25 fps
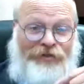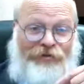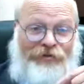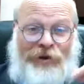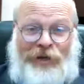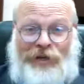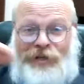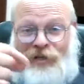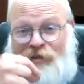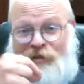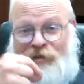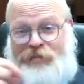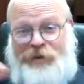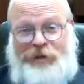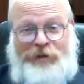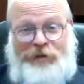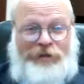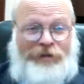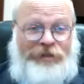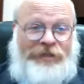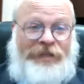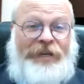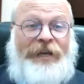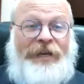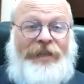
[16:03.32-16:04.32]
strings and
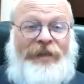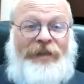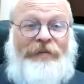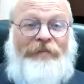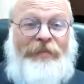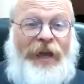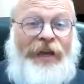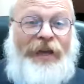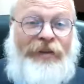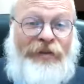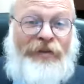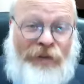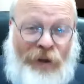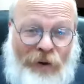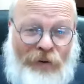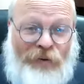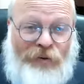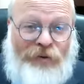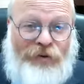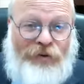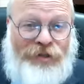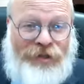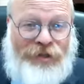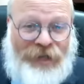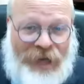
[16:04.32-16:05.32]
pieces that make
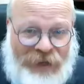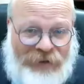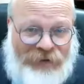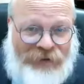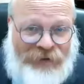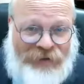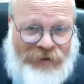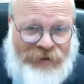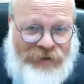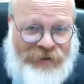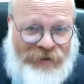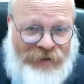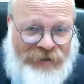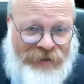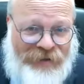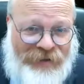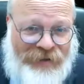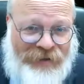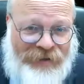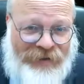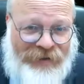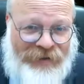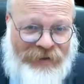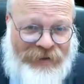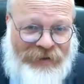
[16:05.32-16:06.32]
no sense.
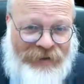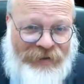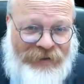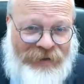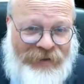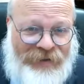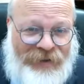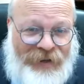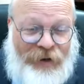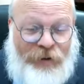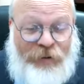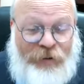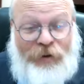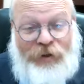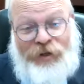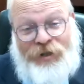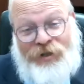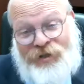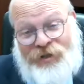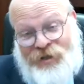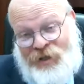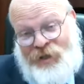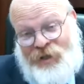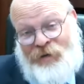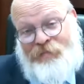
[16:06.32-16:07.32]
You
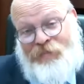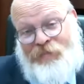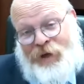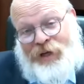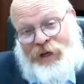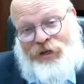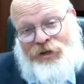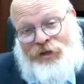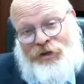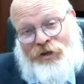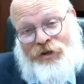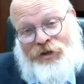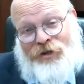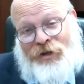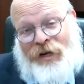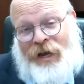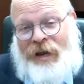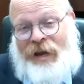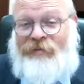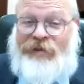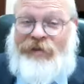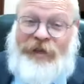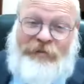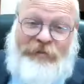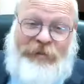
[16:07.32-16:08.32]
see the picture,
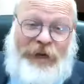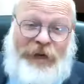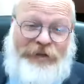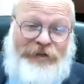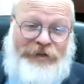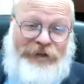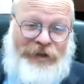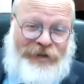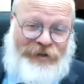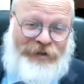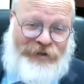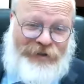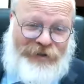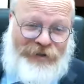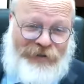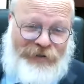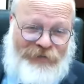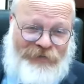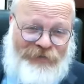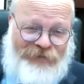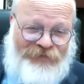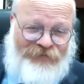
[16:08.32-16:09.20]
everything makes sense."